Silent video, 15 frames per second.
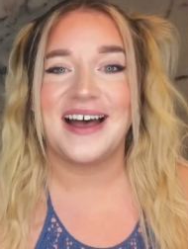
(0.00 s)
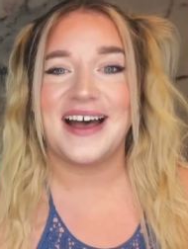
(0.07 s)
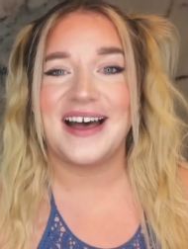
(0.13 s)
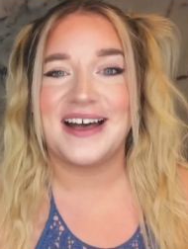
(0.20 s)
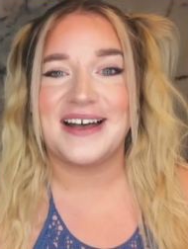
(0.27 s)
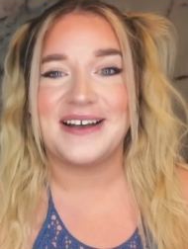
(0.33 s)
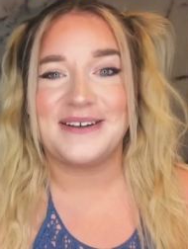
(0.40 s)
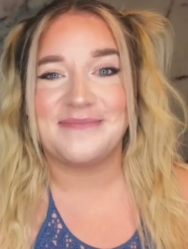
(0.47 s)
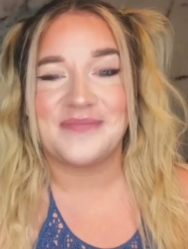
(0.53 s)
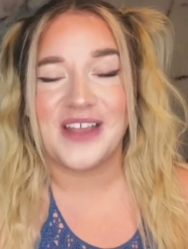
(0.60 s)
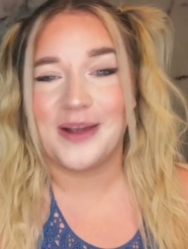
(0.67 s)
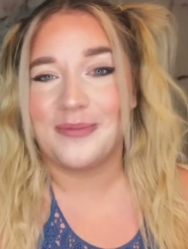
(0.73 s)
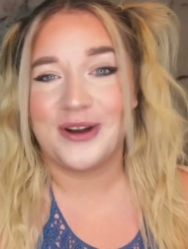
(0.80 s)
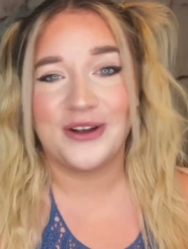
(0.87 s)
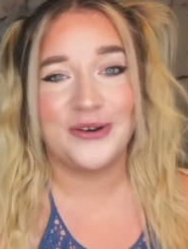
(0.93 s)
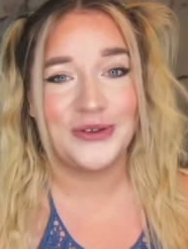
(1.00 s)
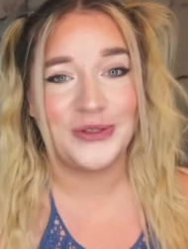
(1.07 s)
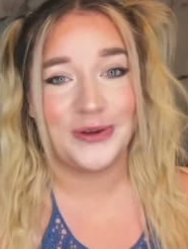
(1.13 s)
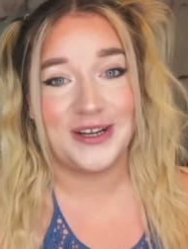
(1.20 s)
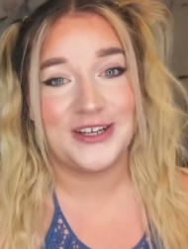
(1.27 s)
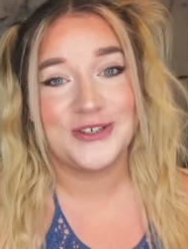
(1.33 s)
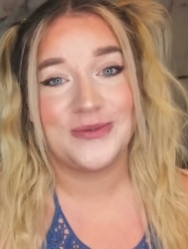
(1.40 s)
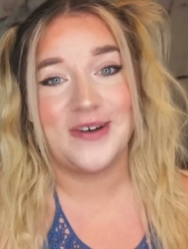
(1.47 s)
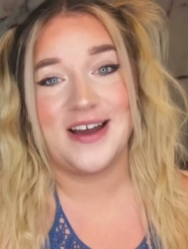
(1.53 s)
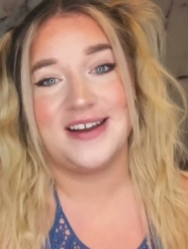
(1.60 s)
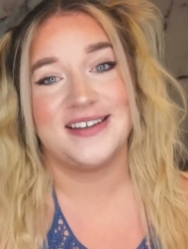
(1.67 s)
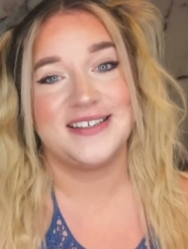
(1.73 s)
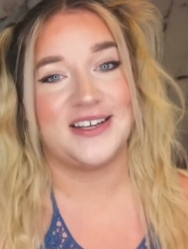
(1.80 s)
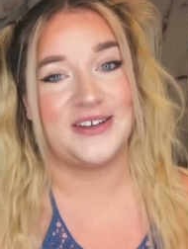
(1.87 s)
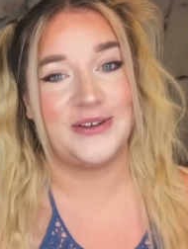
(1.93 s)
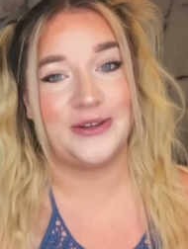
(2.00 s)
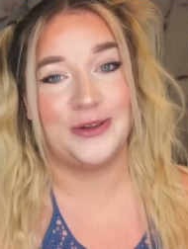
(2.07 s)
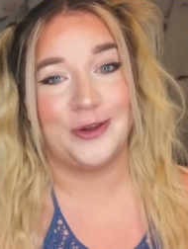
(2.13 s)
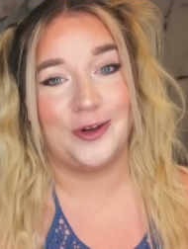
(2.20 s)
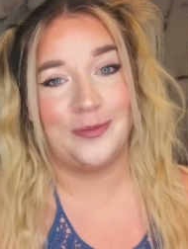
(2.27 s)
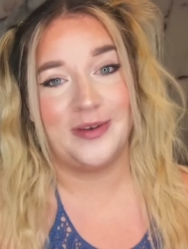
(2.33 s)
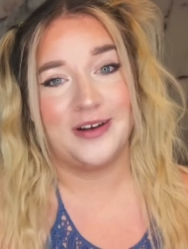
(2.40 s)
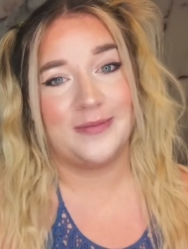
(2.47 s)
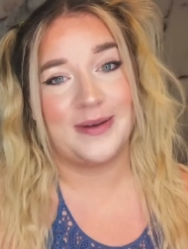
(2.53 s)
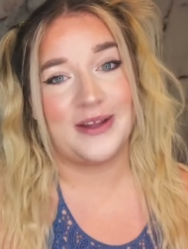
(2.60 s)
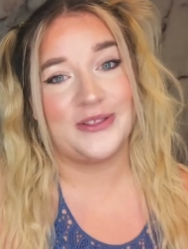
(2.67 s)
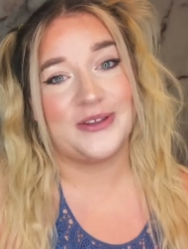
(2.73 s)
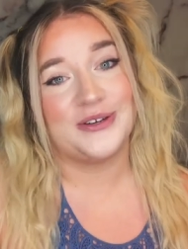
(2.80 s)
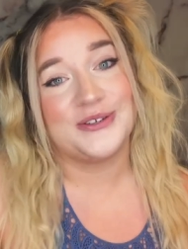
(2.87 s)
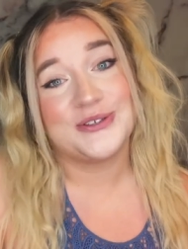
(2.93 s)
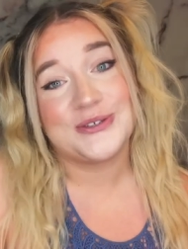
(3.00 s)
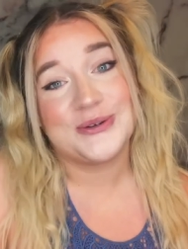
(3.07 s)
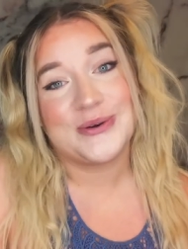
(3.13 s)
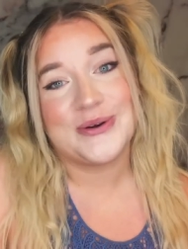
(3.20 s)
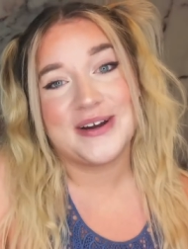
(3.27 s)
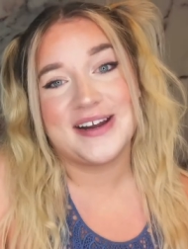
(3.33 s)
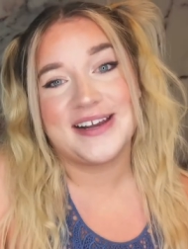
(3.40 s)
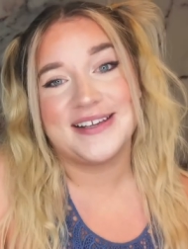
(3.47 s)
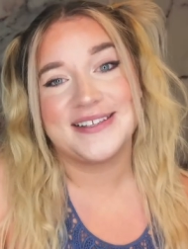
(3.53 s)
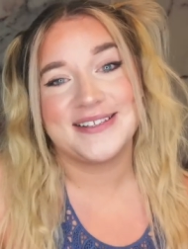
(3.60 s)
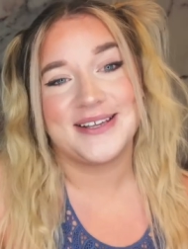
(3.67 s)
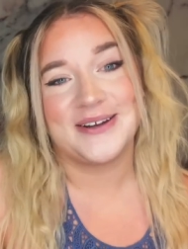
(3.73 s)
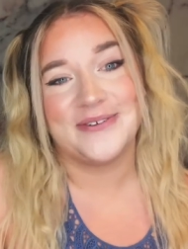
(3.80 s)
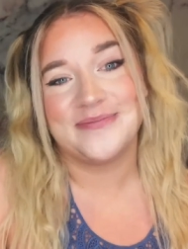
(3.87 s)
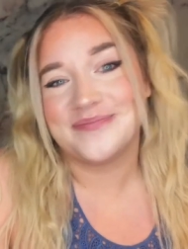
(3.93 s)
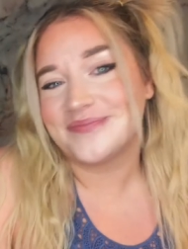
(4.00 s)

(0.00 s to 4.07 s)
Um, I'm going to go through each one and tell you a little bit about their story. So,